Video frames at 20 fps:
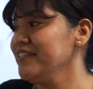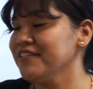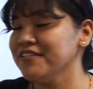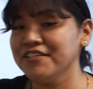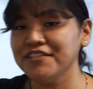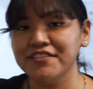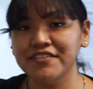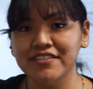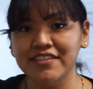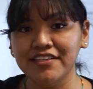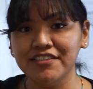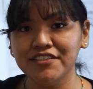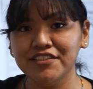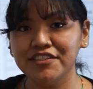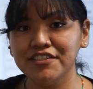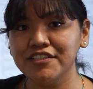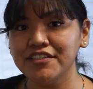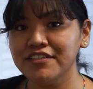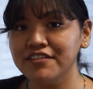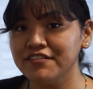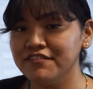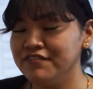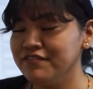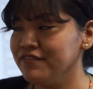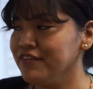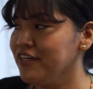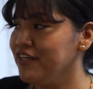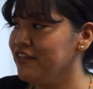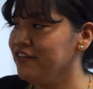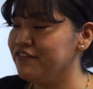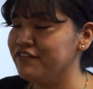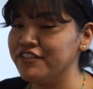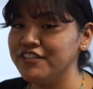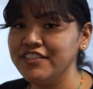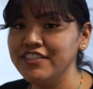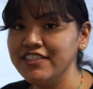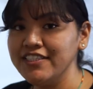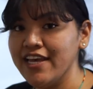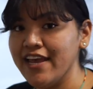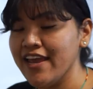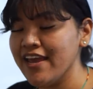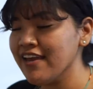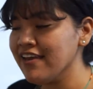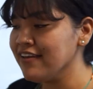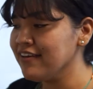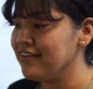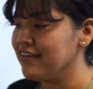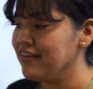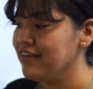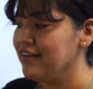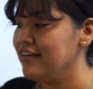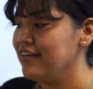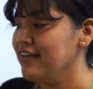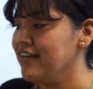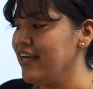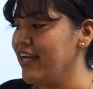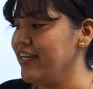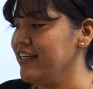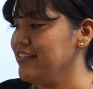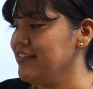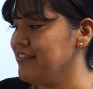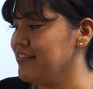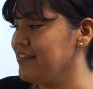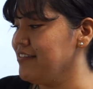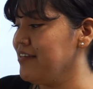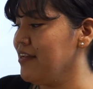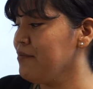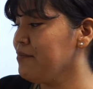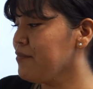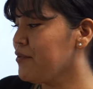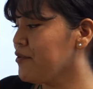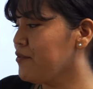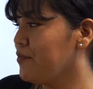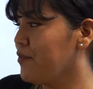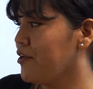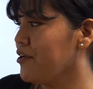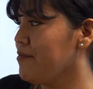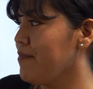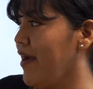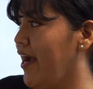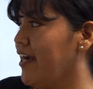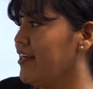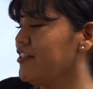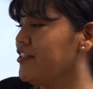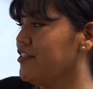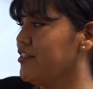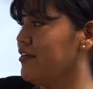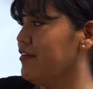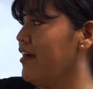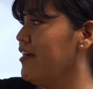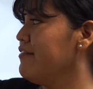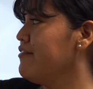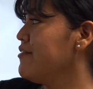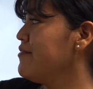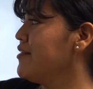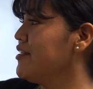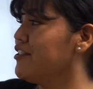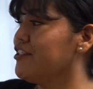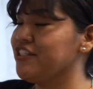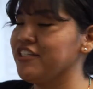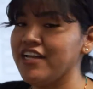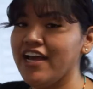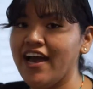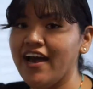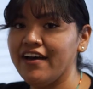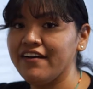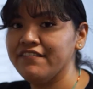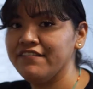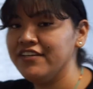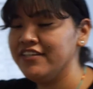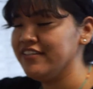is our center for today, and it's number word match. So everyone should have